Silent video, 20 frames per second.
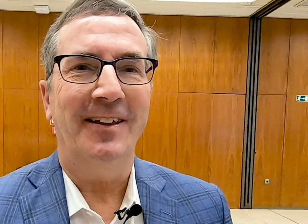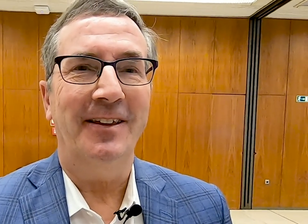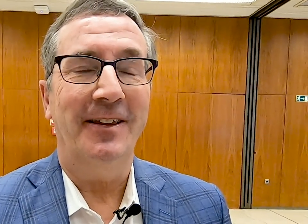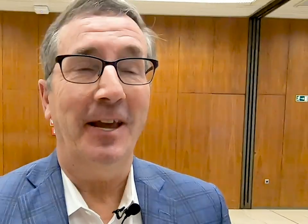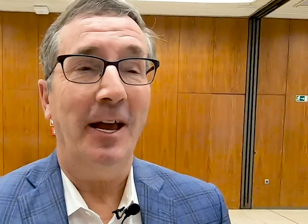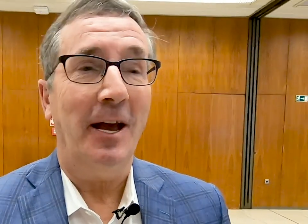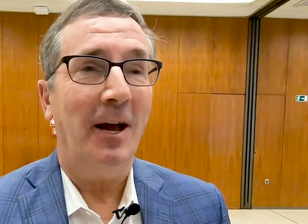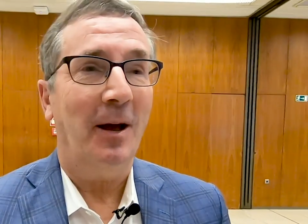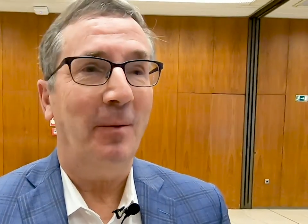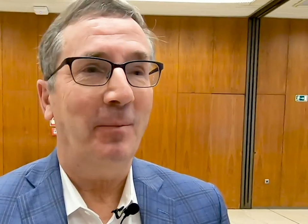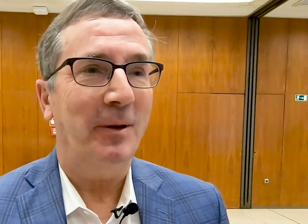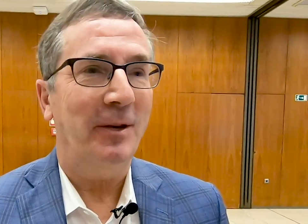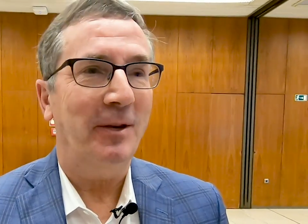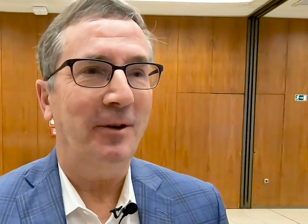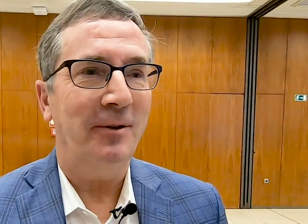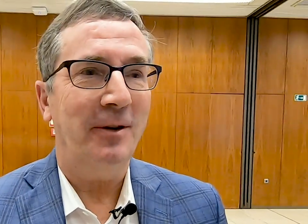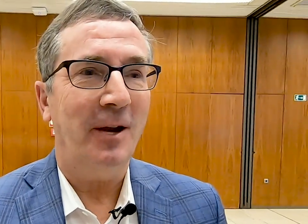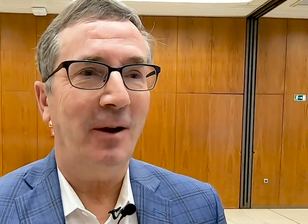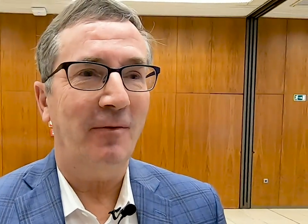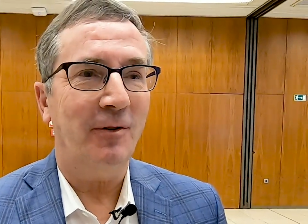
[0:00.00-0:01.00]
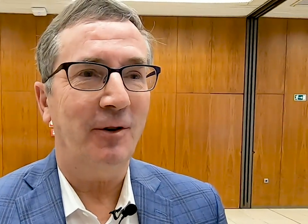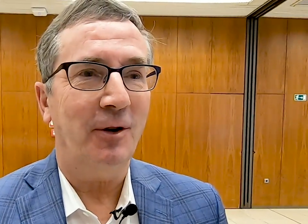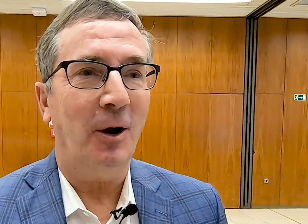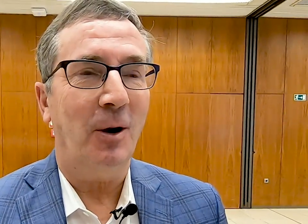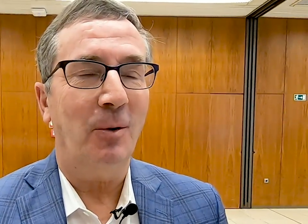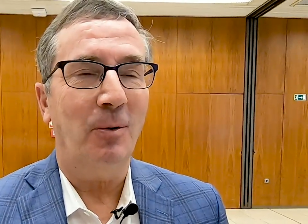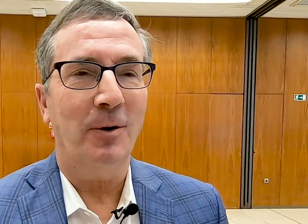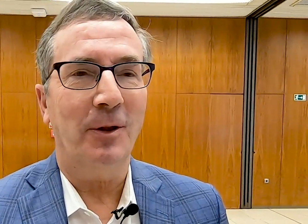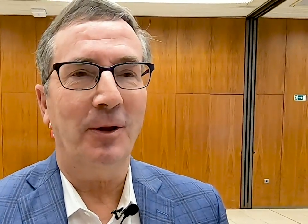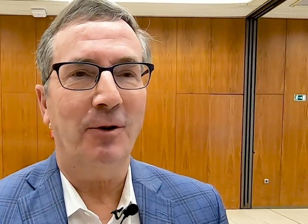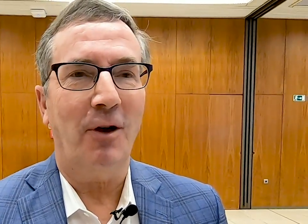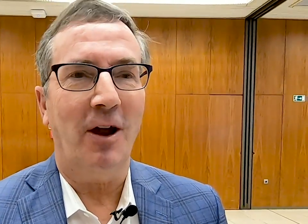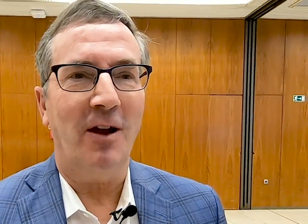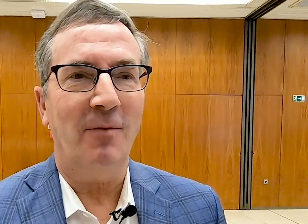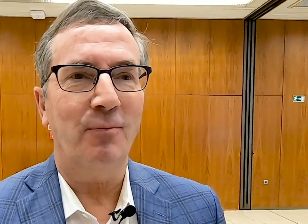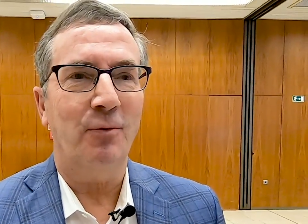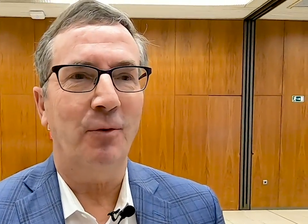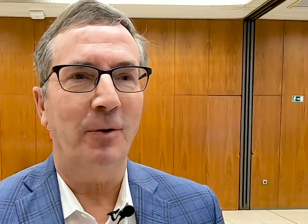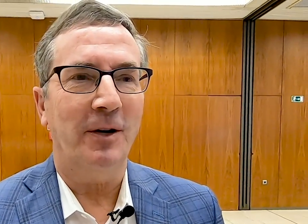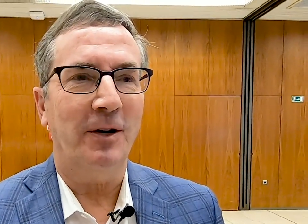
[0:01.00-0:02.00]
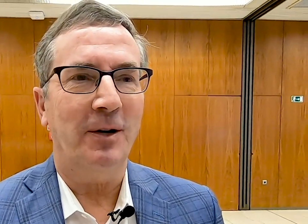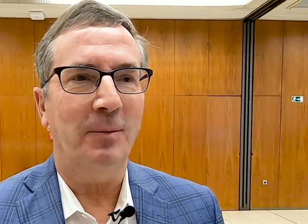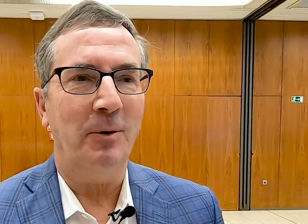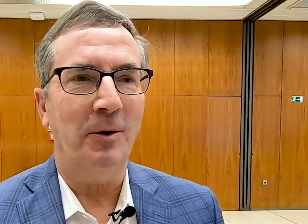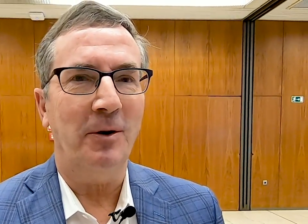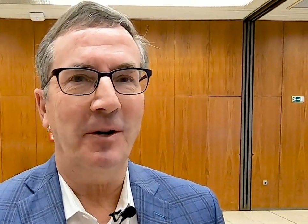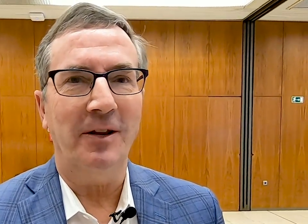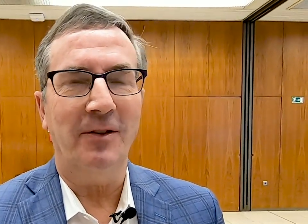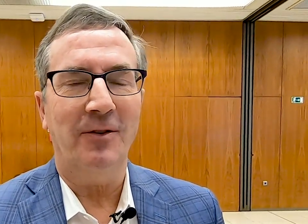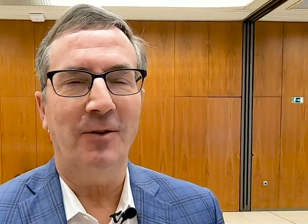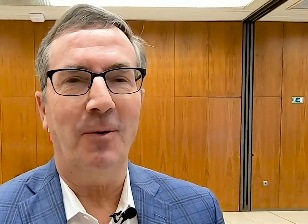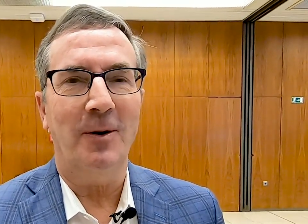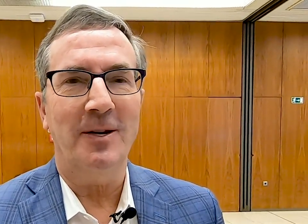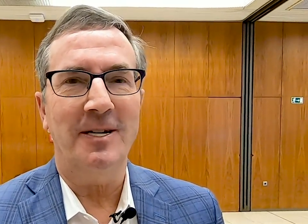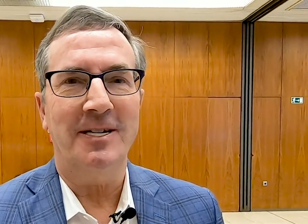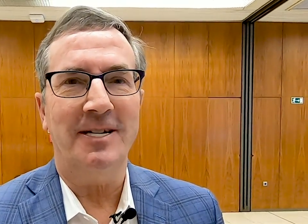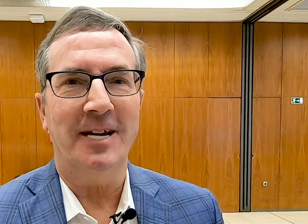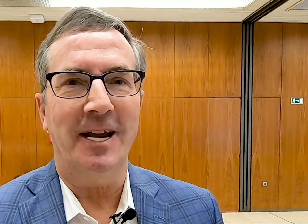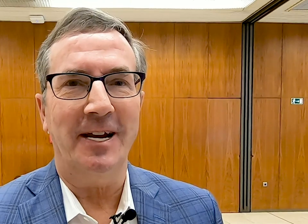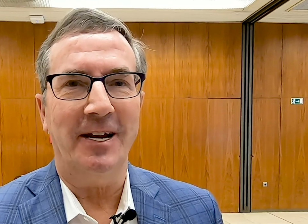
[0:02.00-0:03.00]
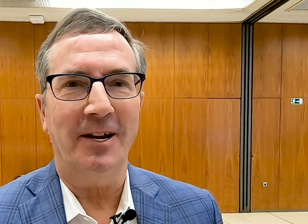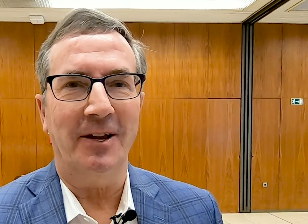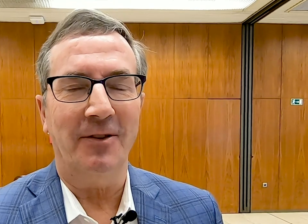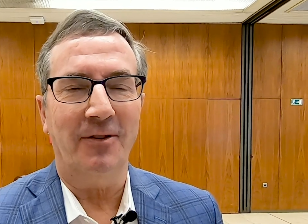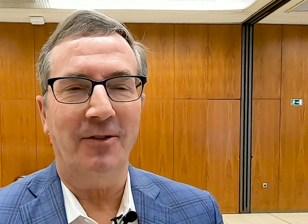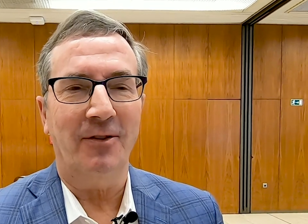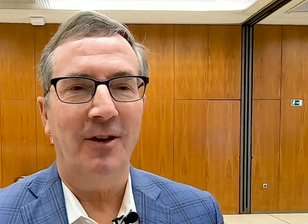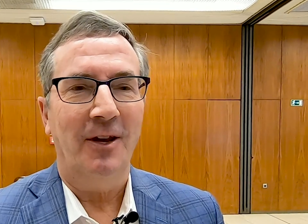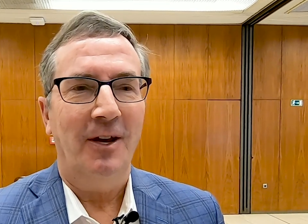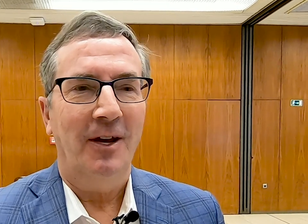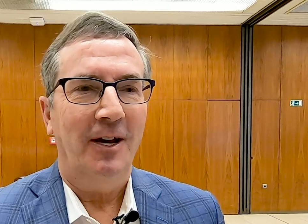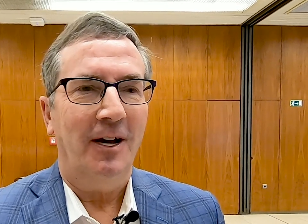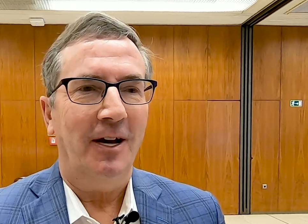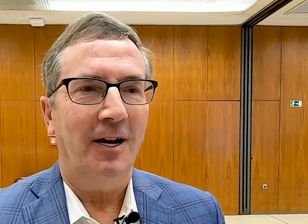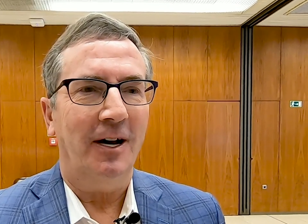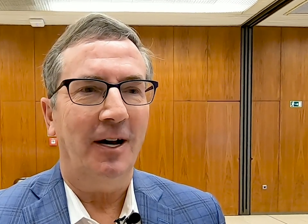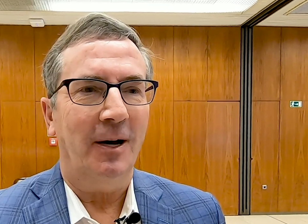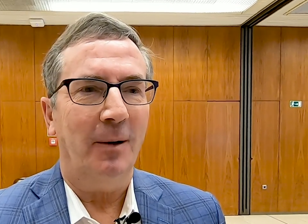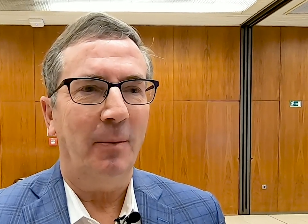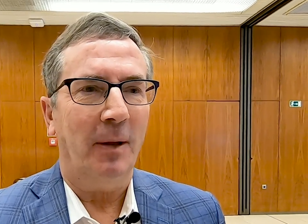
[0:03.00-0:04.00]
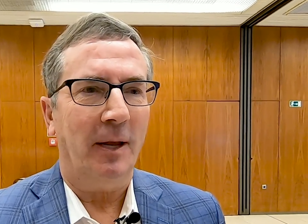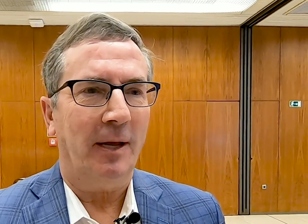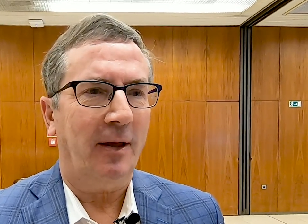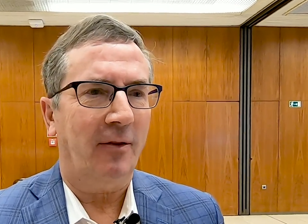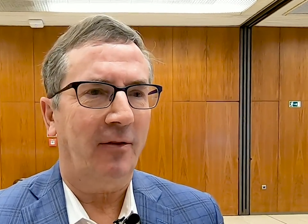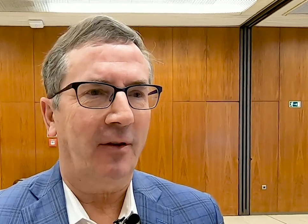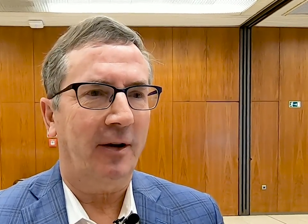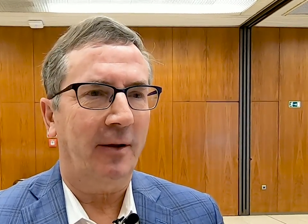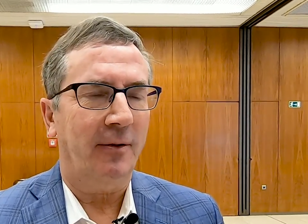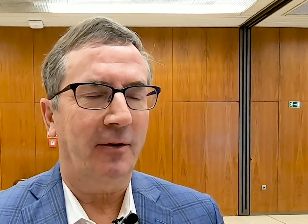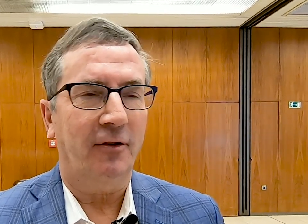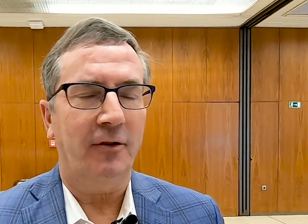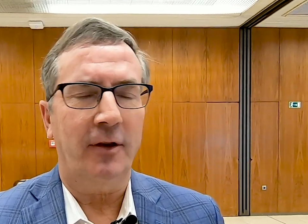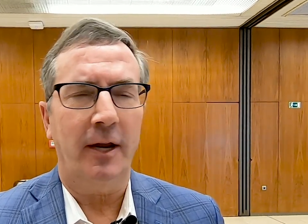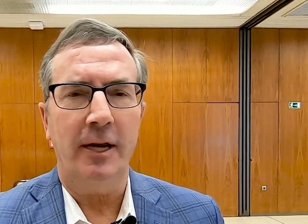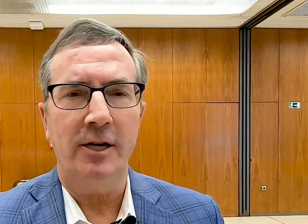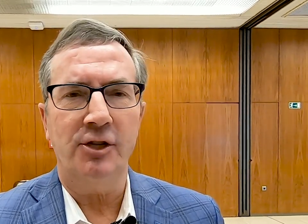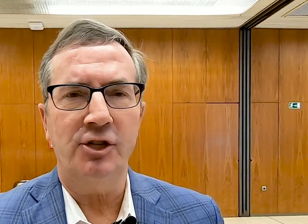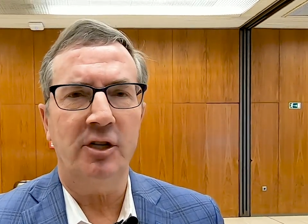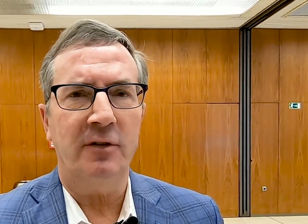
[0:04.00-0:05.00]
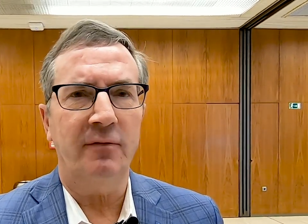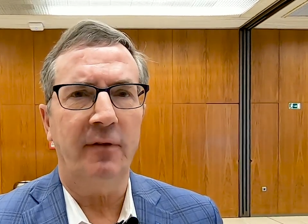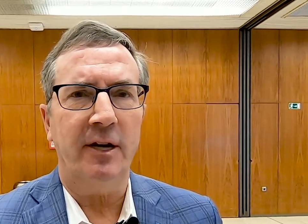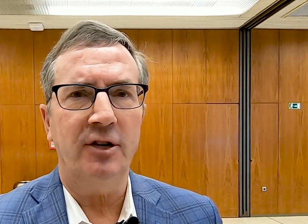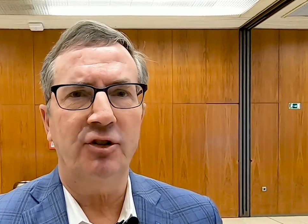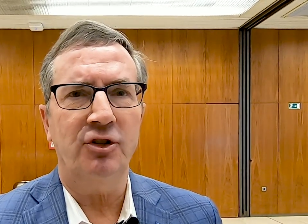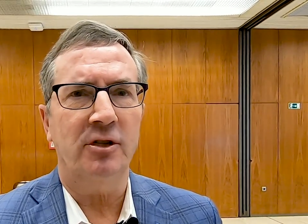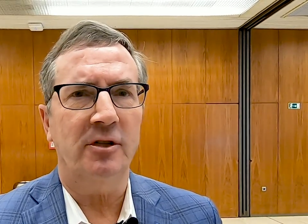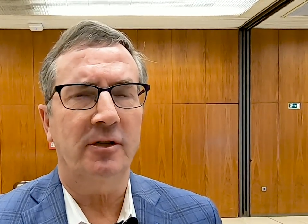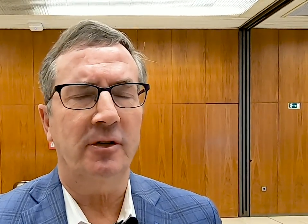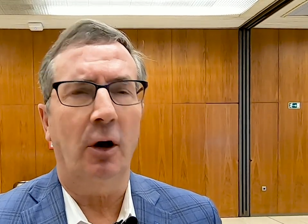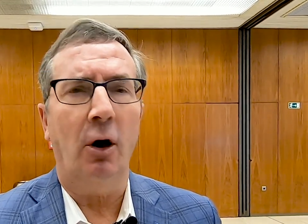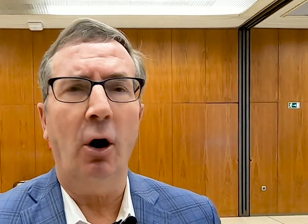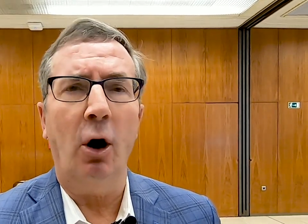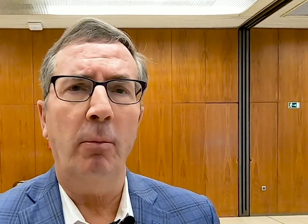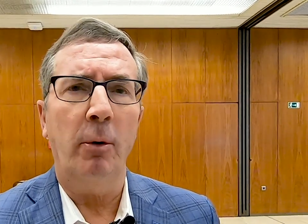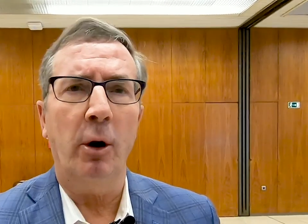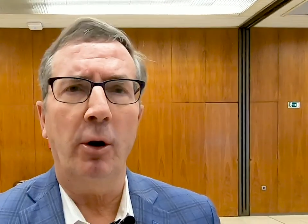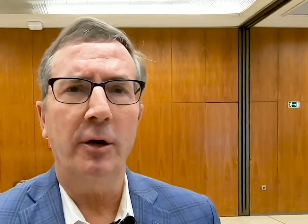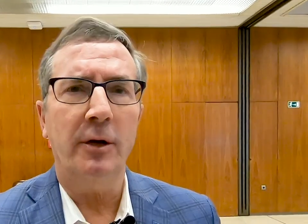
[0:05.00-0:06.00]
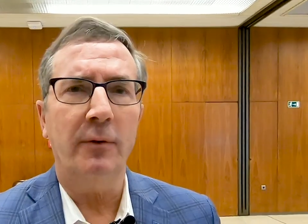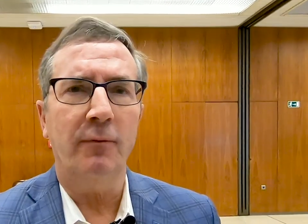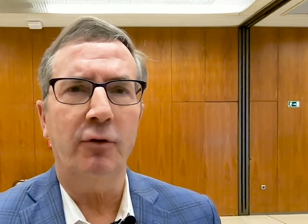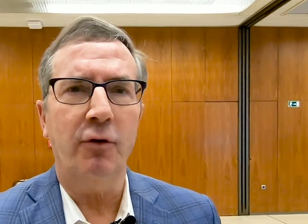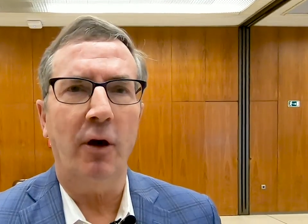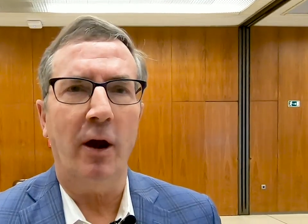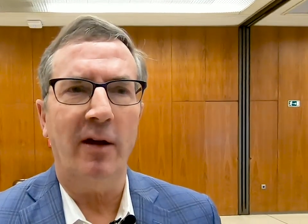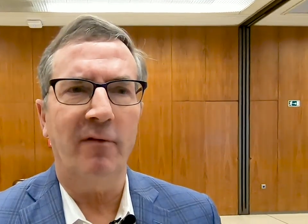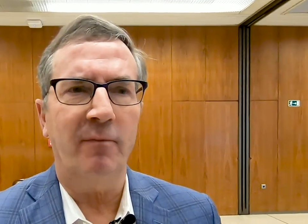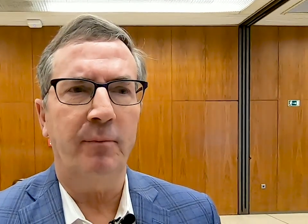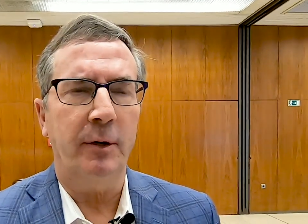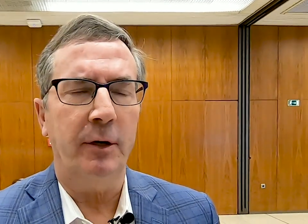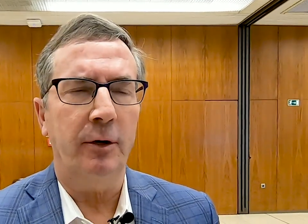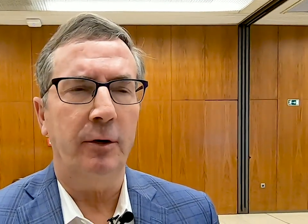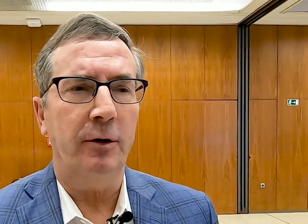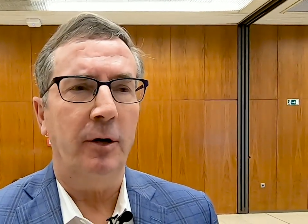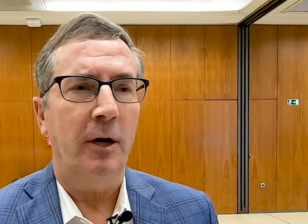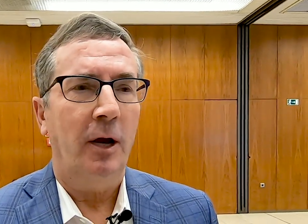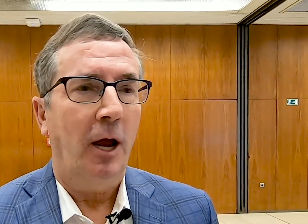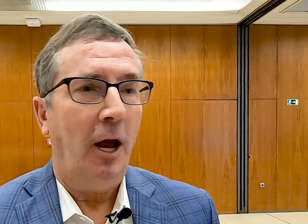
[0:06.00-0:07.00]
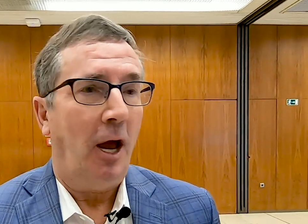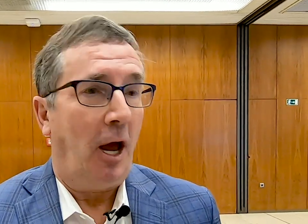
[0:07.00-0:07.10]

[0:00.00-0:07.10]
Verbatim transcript: Yeah, I mean, you never know where the craft brewing community is going to take us. Uh, but like I said on the stage, innovation is a hallmark of craft beer.